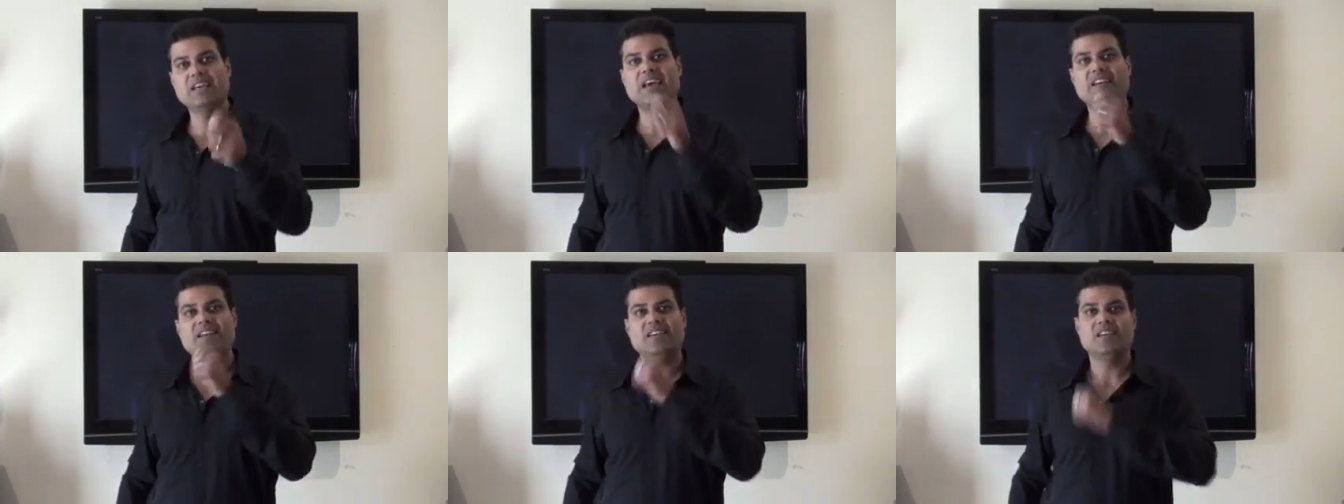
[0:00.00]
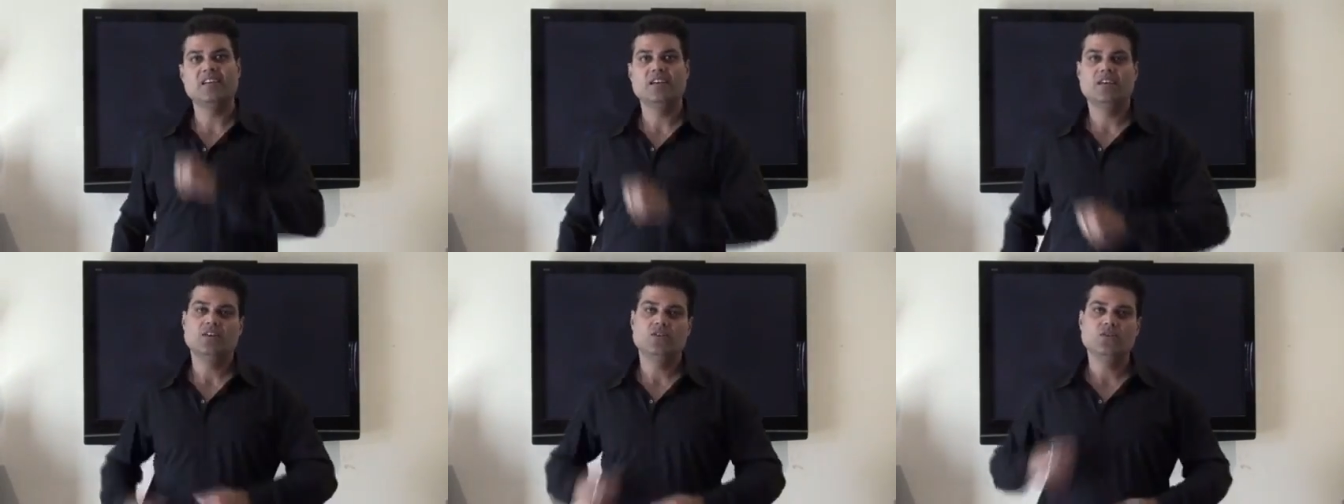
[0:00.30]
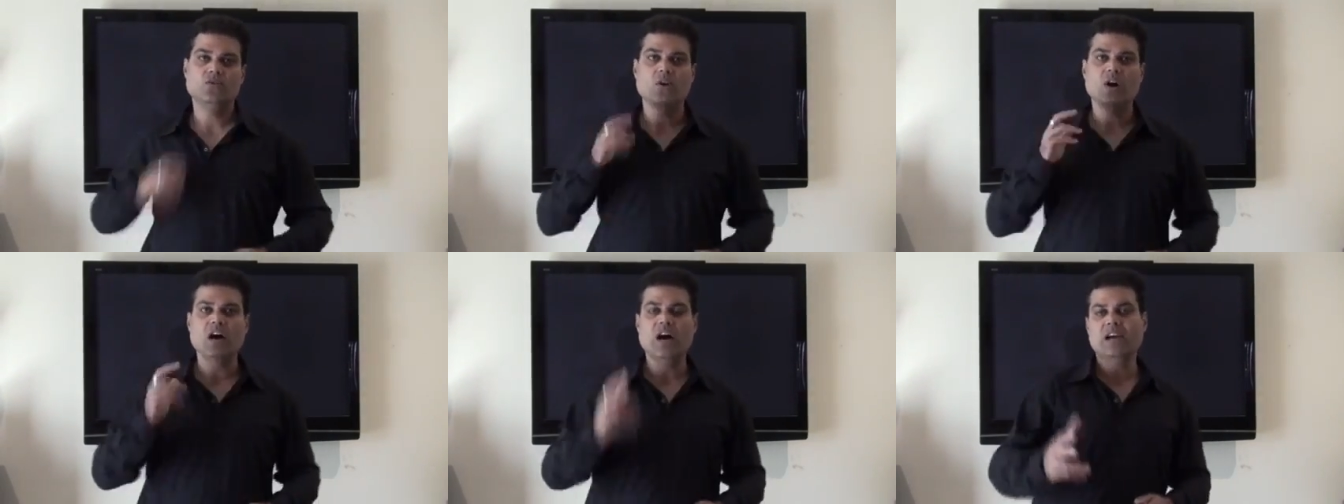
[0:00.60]
get
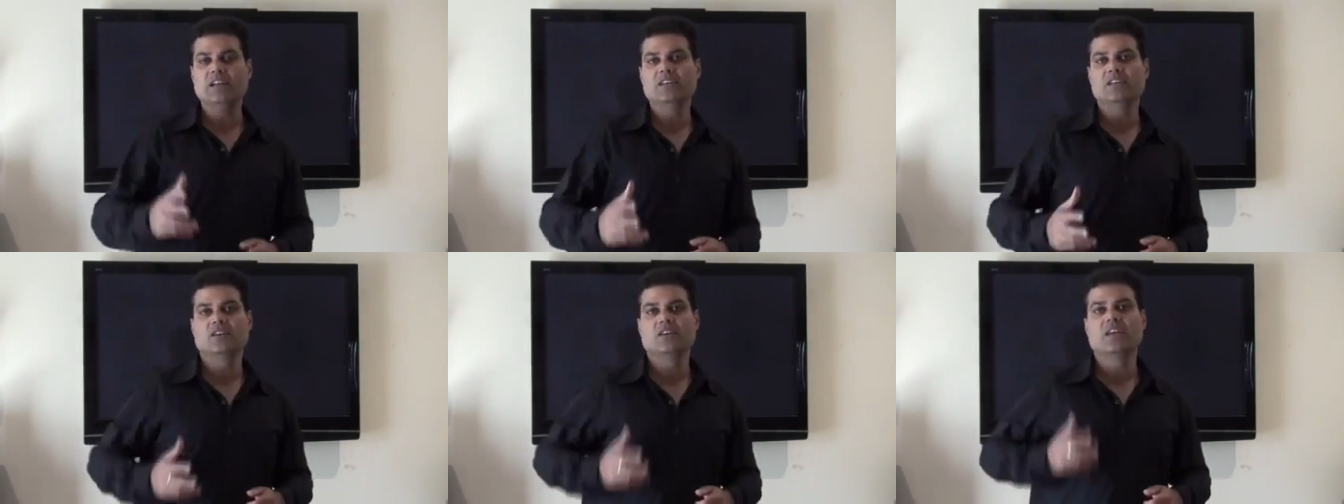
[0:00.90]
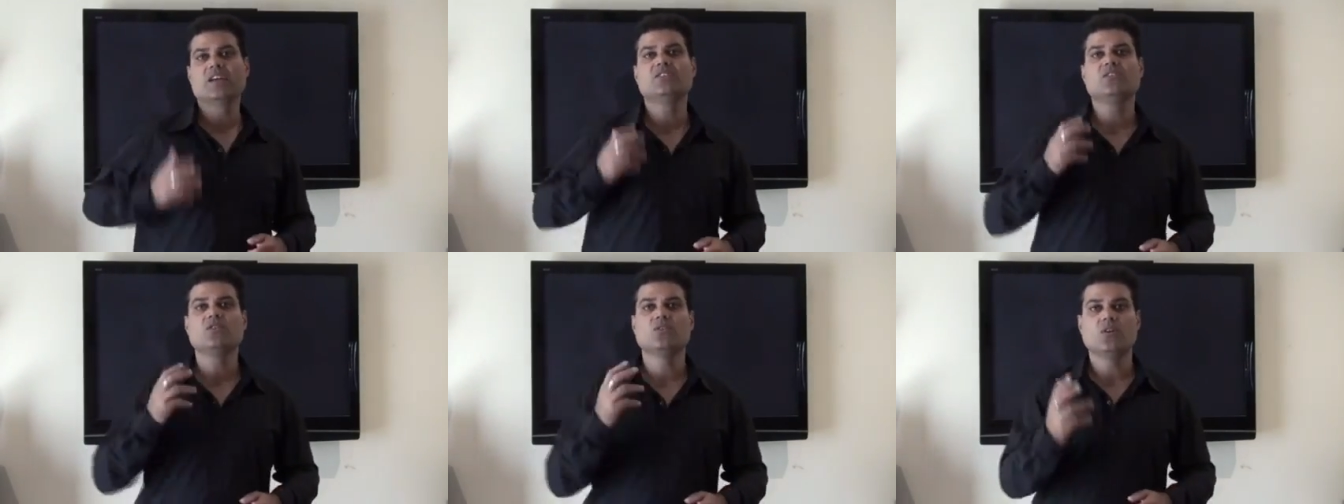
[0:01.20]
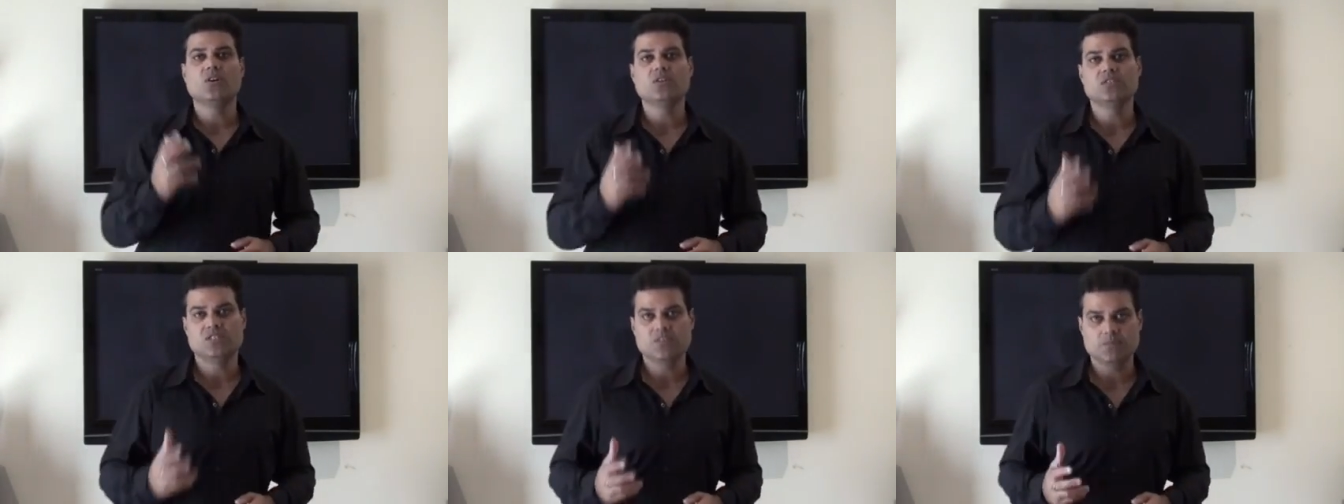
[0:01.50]
your idea, get your
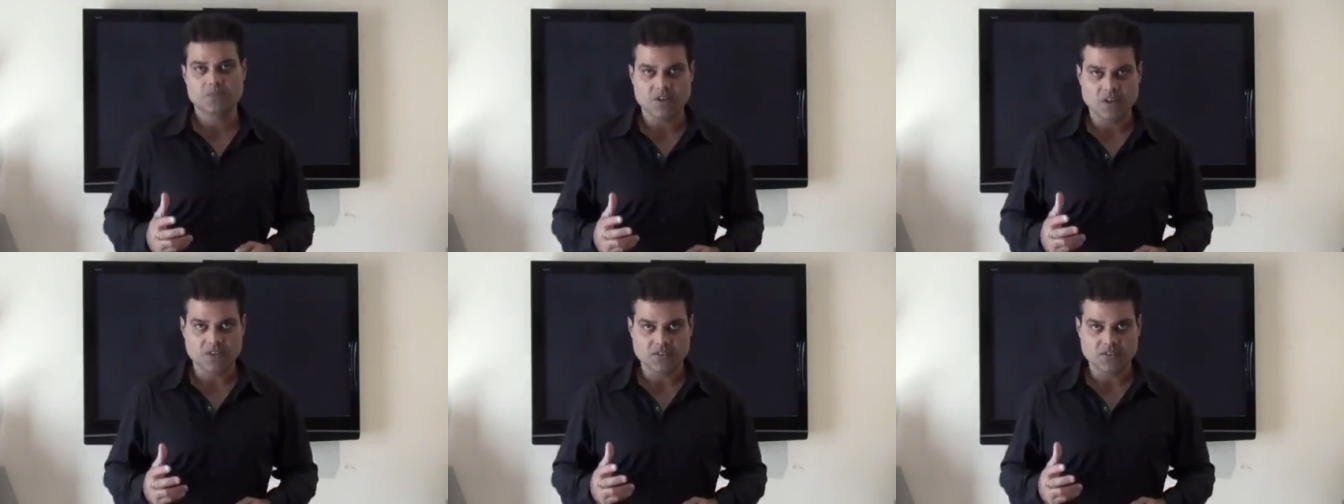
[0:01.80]
concept